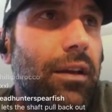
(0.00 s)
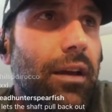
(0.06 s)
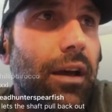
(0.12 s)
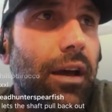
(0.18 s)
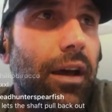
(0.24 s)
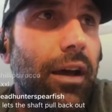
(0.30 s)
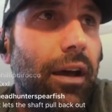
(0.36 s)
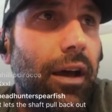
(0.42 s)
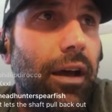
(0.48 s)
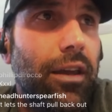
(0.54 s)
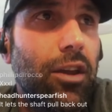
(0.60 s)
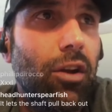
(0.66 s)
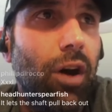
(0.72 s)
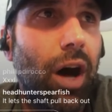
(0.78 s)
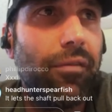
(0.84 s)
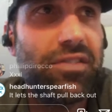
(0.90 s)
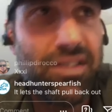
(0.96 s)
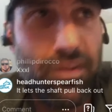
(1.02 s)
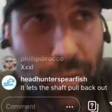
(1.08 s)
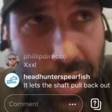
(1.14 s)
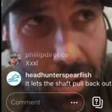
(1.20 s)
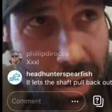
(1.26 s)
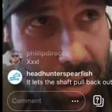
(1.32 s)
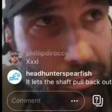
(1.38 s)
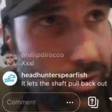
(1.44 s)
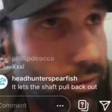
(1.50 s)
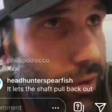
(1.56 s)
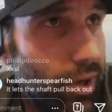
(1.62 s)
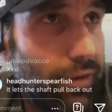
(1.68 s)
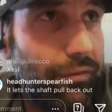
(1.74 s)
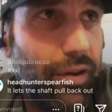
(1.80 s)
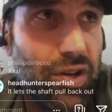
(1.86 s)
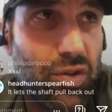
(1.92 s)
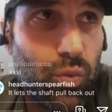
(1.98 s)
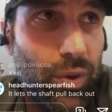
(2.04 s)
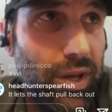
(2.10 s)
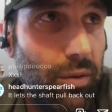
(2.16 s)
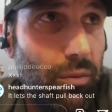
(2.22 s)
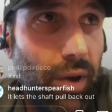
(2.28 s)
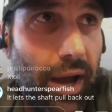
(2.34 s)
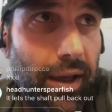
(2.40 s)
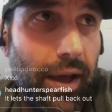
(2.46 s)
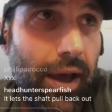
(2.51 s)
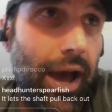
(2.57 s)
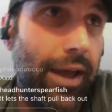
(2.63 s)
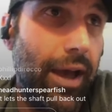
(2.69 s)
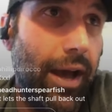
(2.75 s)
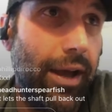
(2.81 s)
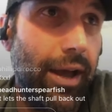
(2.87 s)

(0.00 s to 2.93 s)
Obviously we're going for reef fish. I